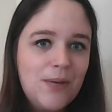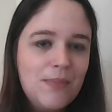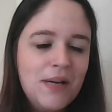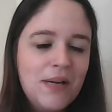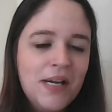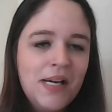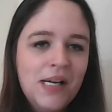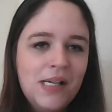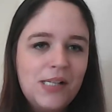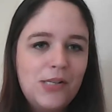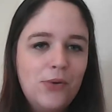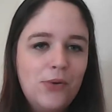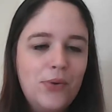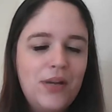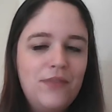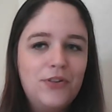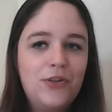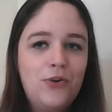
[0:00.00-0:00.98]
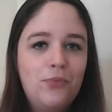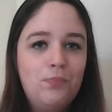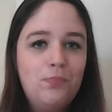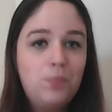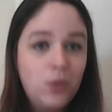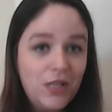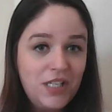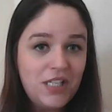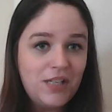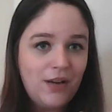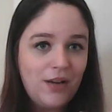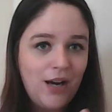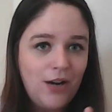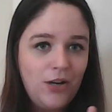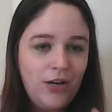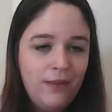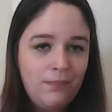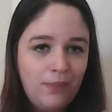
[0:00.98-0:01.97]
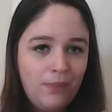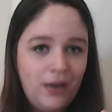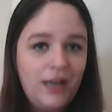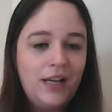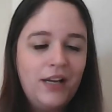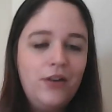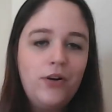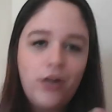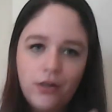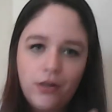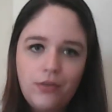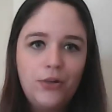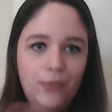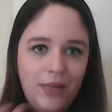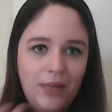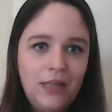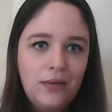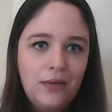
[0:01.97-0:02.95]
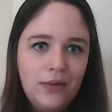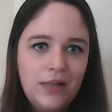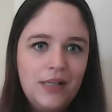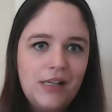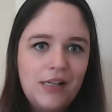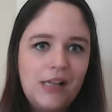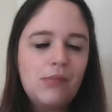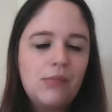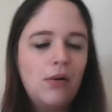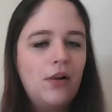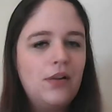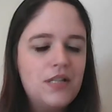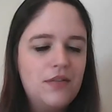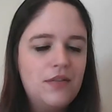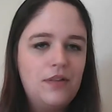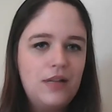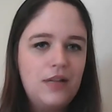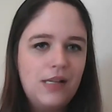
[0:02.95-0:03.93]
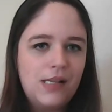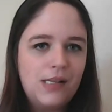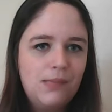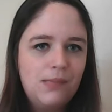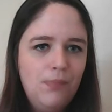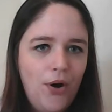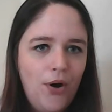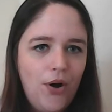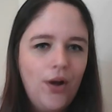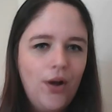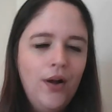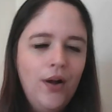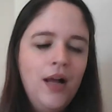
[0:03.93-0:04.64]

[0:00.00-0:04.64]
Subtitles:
So even though Great Britain, or England, is relatively small,